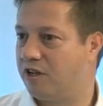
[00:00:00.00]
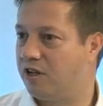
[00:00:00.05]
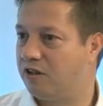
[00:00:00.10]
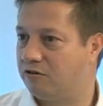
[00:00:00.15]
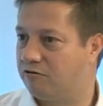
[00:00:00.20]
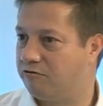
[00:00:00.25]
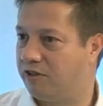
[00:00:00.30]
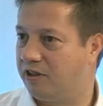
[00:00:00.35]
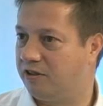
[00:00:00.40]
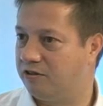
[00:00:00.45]

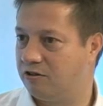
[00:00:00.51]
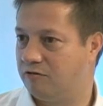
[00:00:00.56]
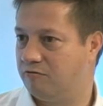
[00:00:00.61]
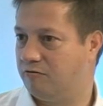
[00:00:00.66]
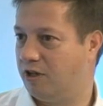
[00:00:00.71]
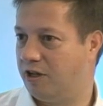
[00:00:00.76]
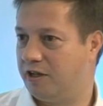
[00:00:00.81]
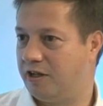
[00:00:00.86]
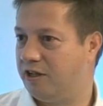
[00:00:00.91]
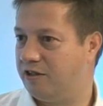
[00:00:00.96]
increase.
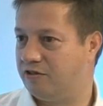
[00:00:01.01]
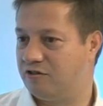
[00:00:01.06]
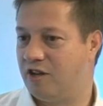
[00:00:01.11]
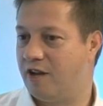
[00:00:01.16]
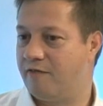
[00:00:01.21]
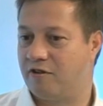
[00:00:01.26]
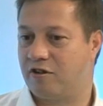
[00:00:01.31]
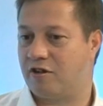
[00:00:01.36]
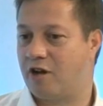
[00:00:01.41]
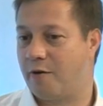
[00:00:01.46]
Right, it's
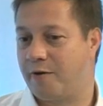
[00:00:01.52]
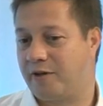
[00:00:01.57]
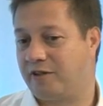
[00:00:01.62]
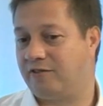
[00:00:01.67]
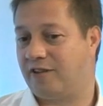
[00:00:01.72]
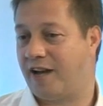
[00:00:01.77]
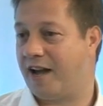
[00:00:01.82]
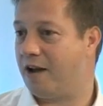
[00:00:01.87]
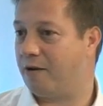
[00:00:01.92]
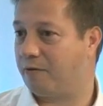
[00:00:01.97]
never
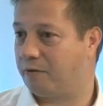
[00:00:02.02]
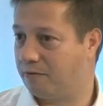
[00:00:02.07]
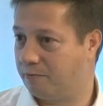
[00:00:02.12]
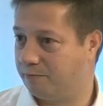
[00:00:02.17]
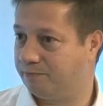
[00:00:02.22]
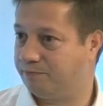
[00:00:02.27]
going down.